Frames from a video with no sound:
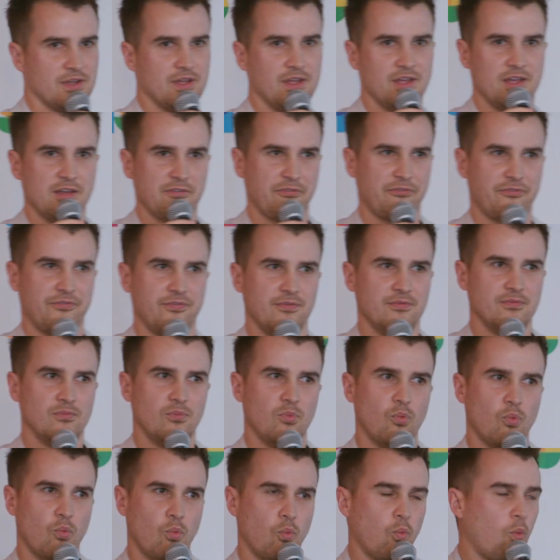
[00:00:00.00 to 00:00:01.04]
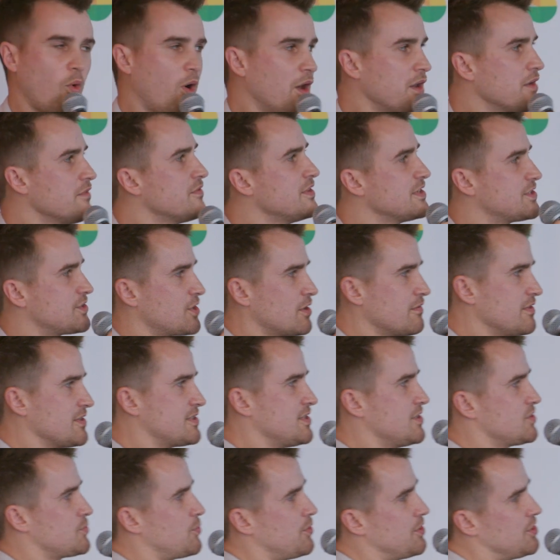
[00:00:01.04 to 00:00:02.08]
if one of the
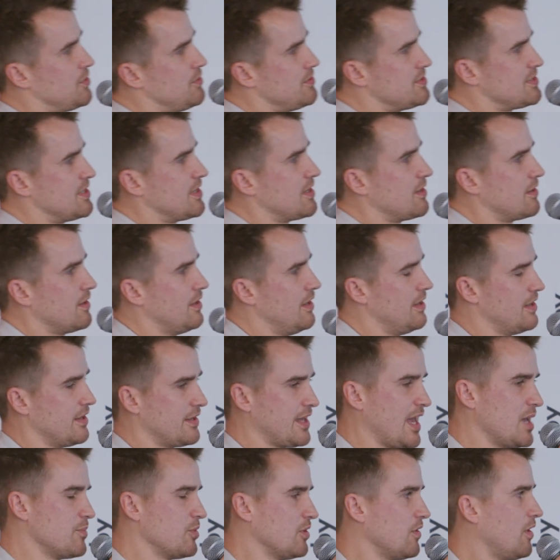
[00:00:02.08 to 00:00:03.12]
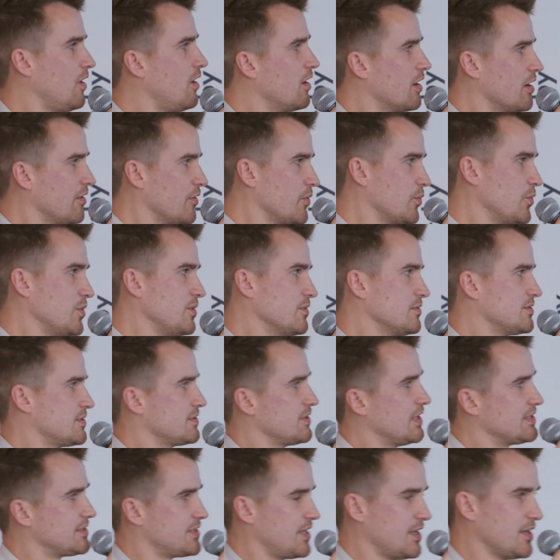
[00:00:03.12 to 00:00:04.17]
services we're using came along, we
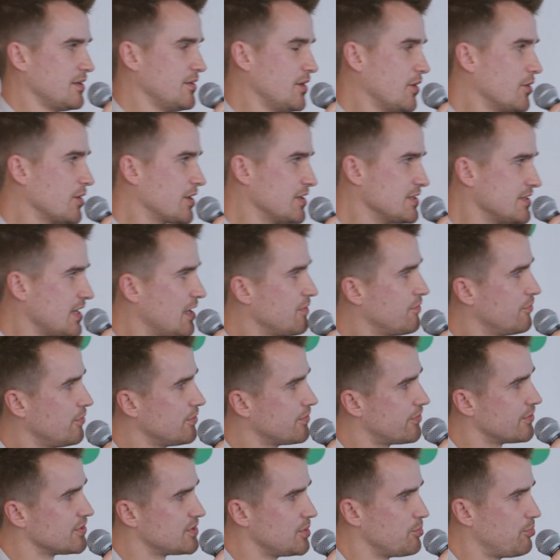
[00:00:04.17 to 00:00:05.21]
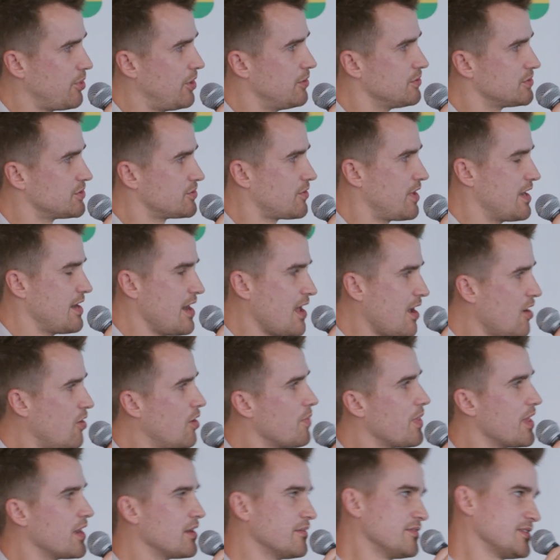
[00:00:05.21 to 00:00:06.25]
use, let's say, Contentful for some posts right now,
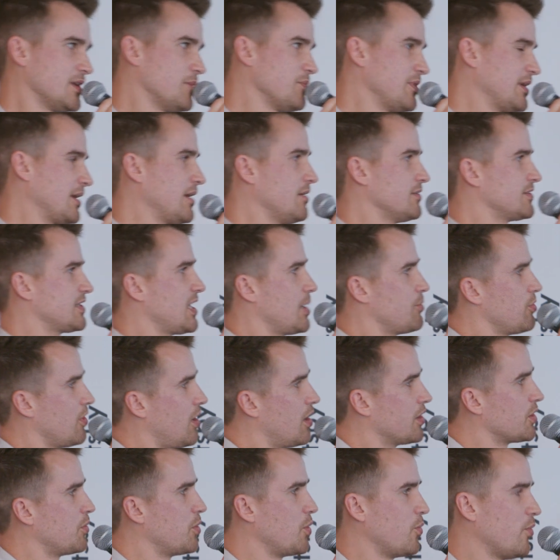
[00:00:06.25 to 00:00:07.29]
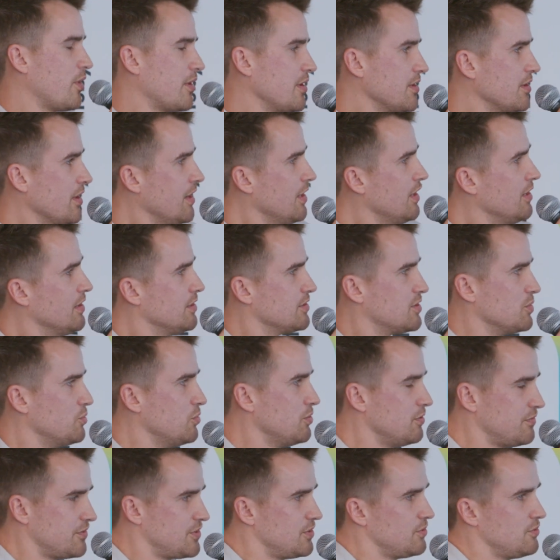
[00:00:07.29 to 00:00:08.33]
and then if something else came along that we wanted to
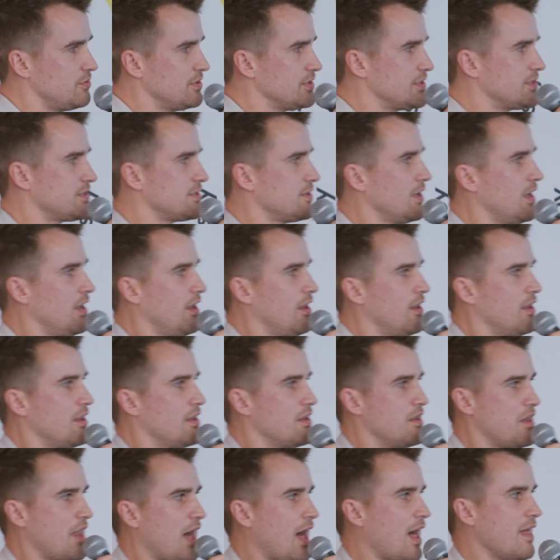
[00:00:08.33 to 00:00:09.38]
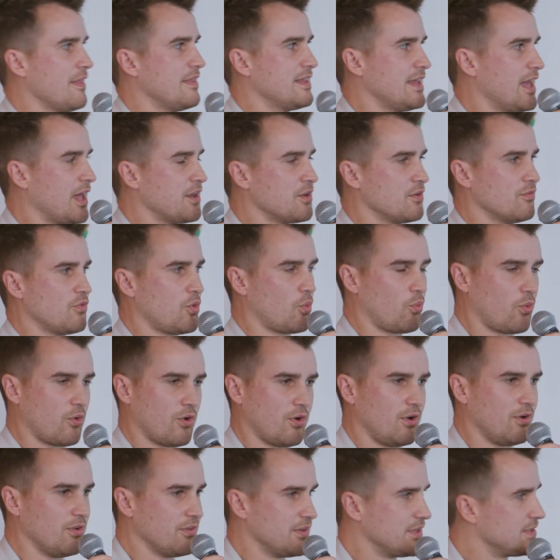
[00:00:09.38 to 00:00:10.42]
move to, it's not the end of the
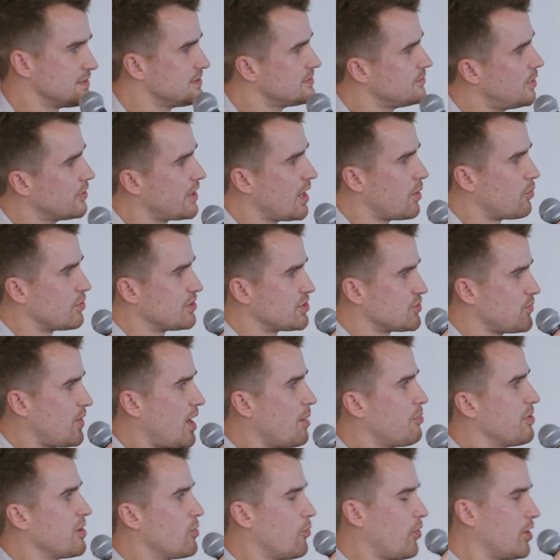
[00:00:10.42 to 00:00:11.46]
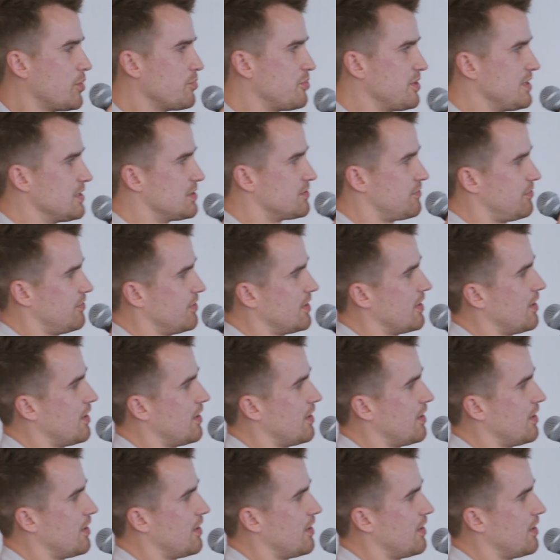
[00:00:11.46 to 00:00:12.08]
world. It's okay, we're swapping one piece for